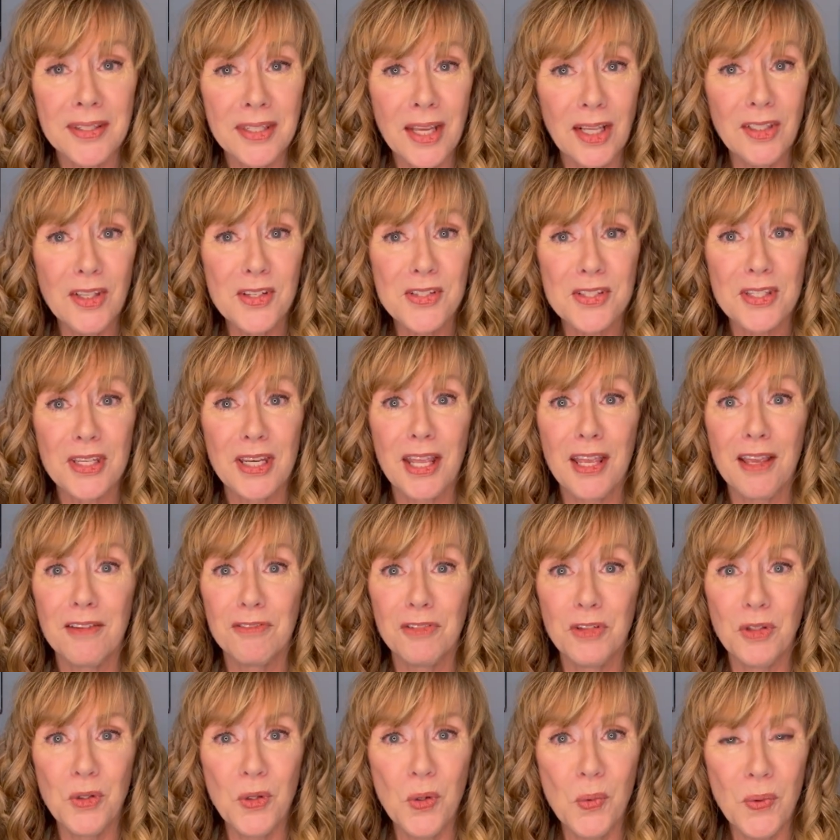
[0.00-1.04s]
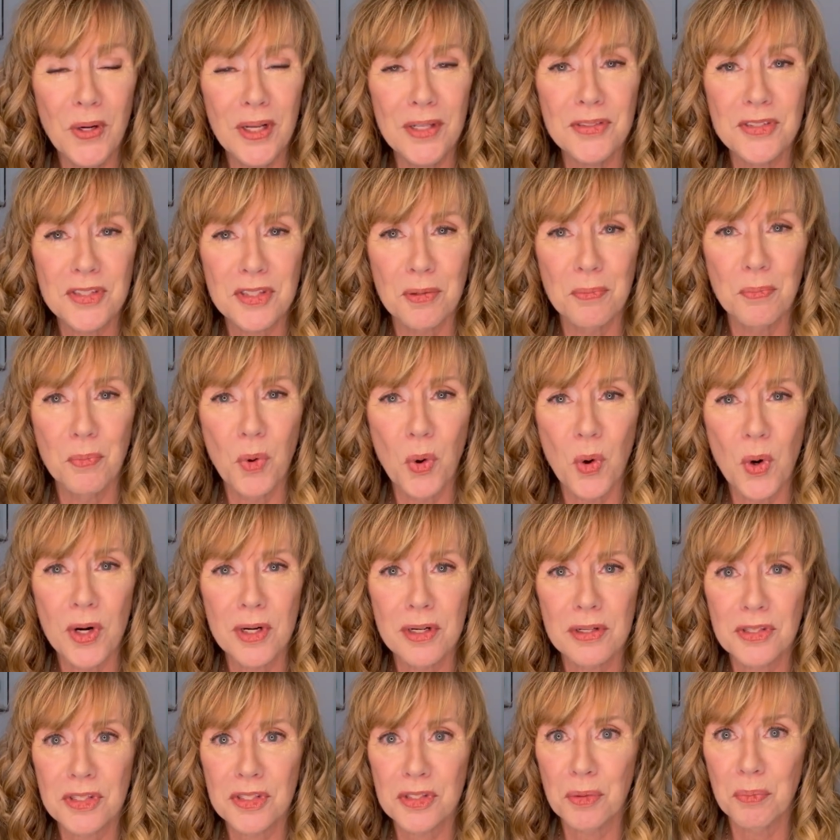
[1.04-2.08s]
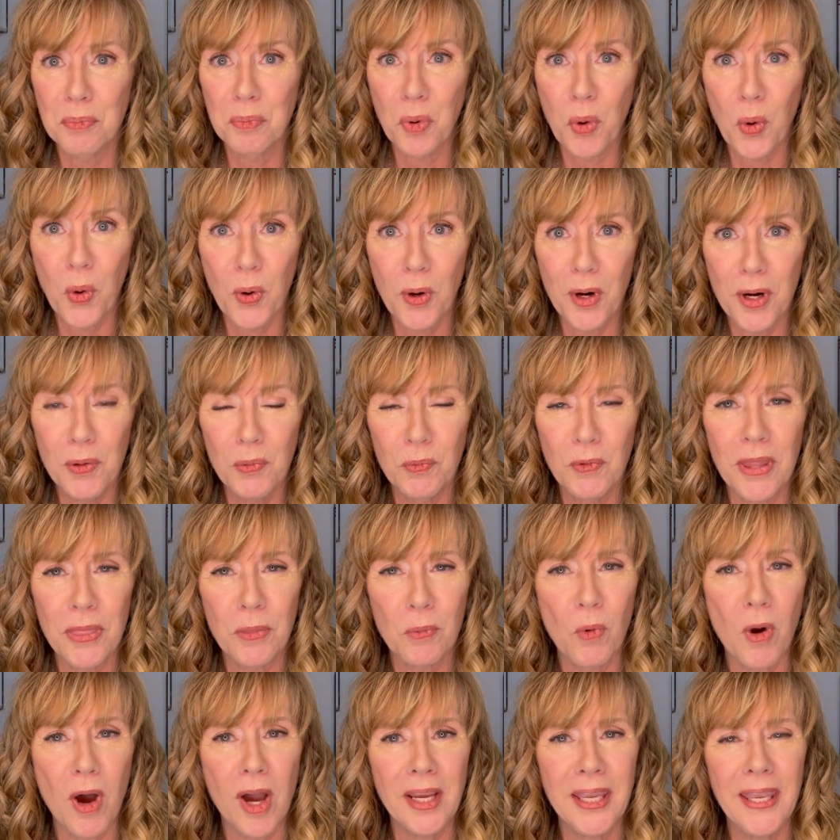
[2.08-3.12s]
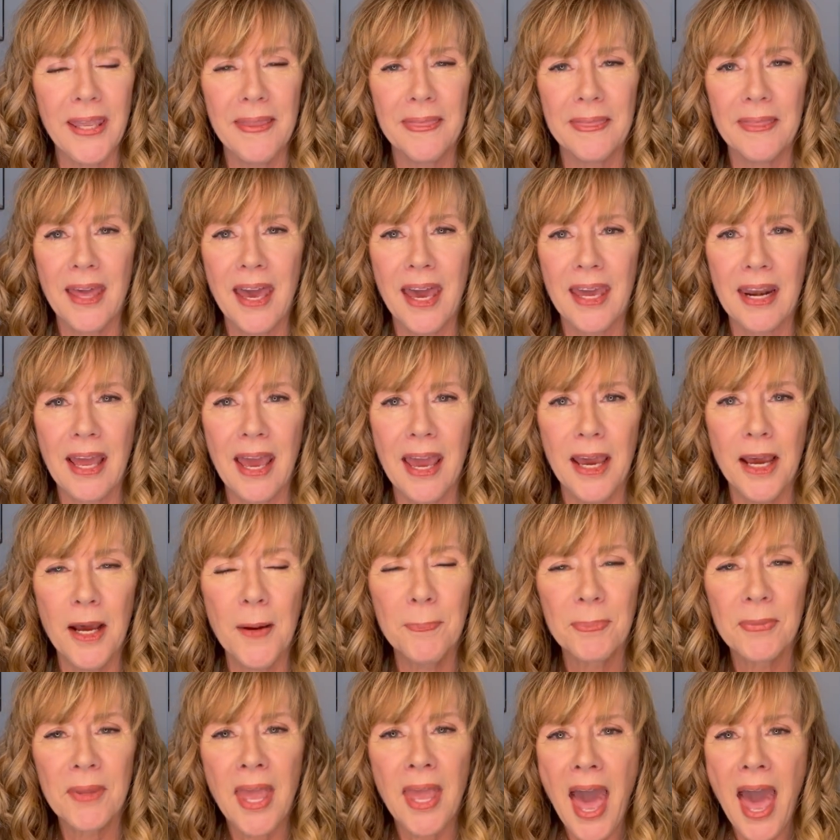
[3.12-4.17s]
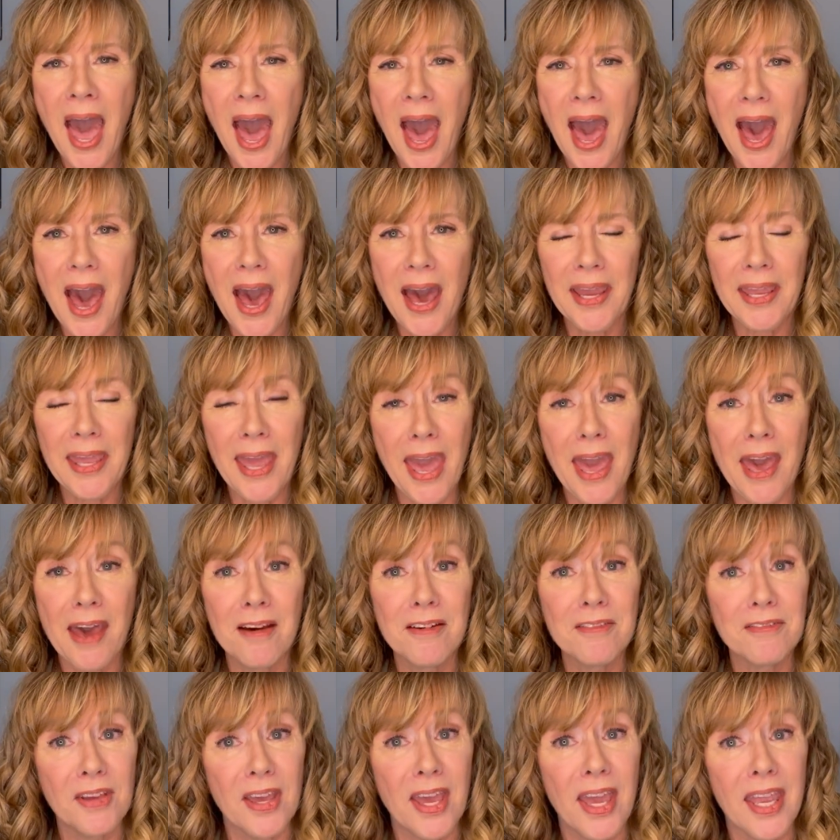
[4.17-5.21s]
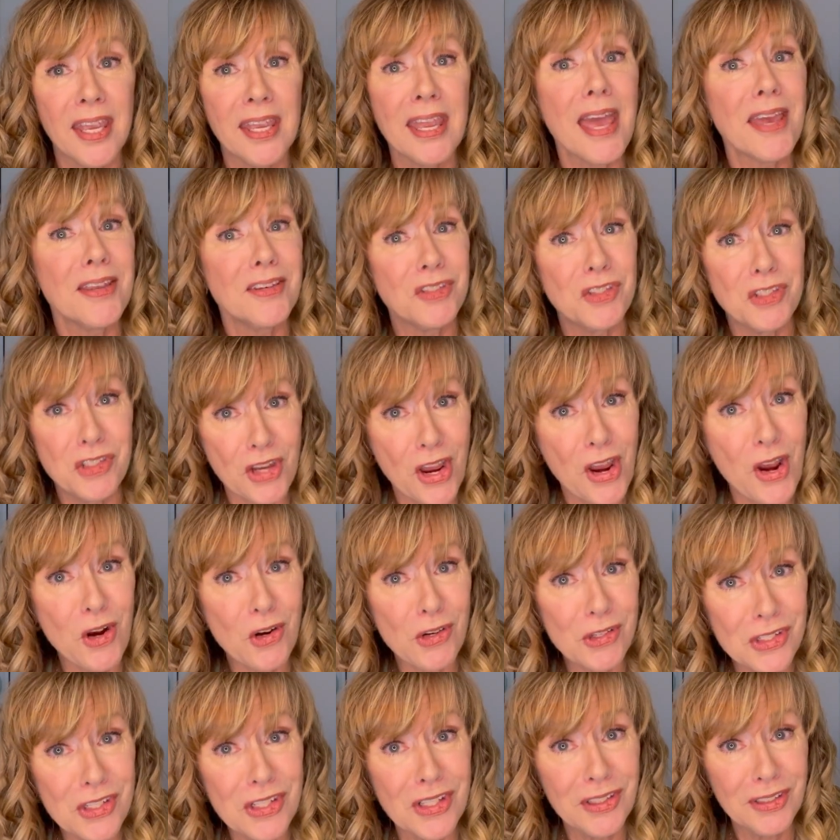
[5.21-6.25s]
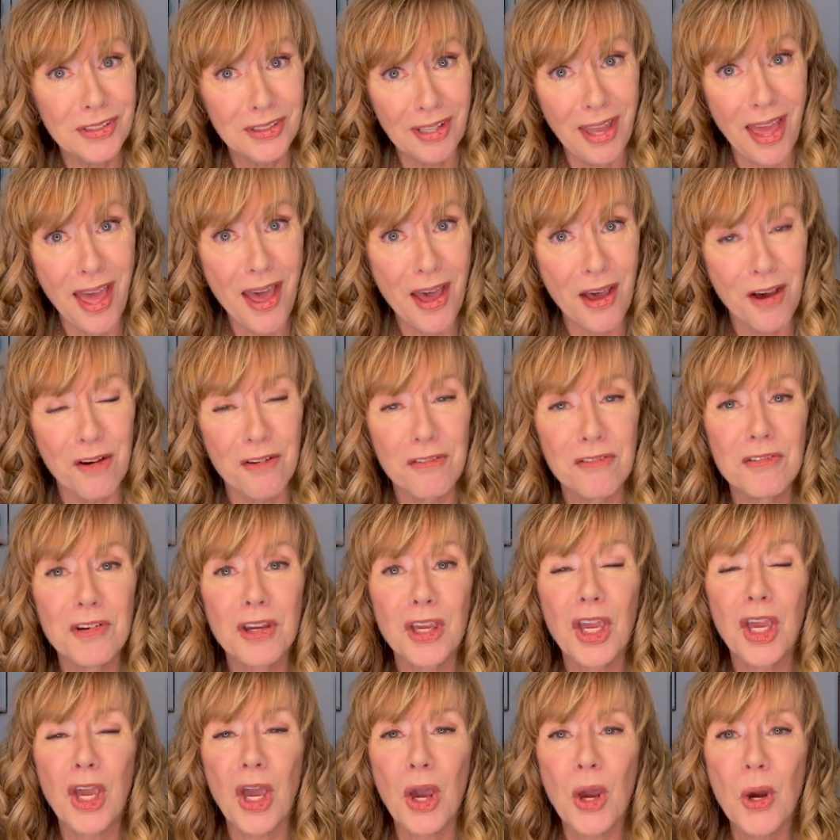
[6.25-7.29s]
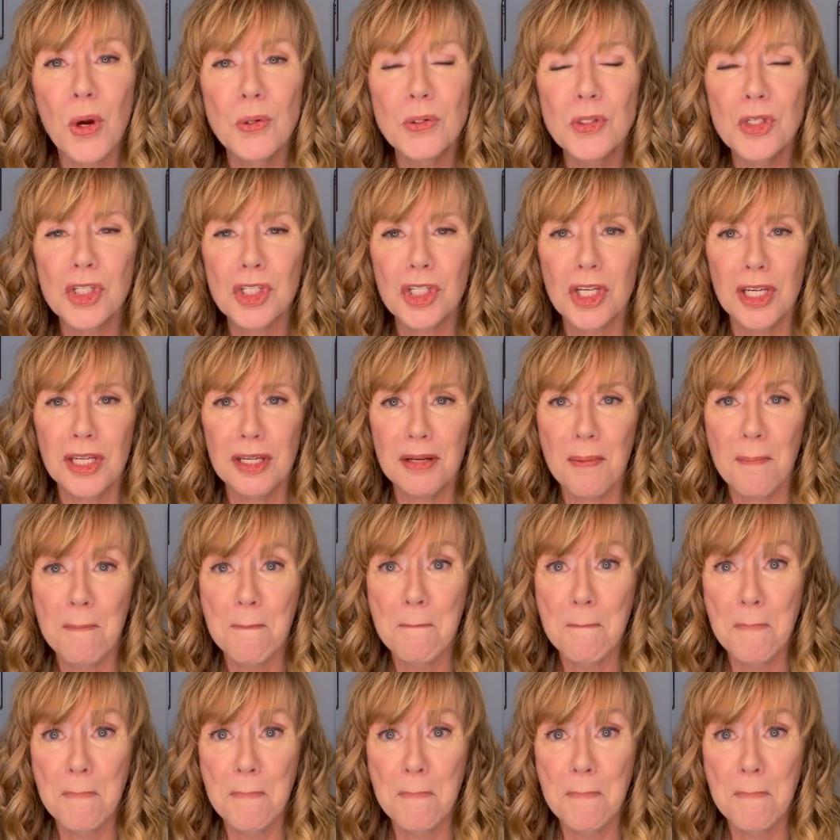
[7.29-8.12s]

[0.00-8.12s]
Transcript: Now listen, if you want some more support with walking that out, I have a Dare to Love Coaching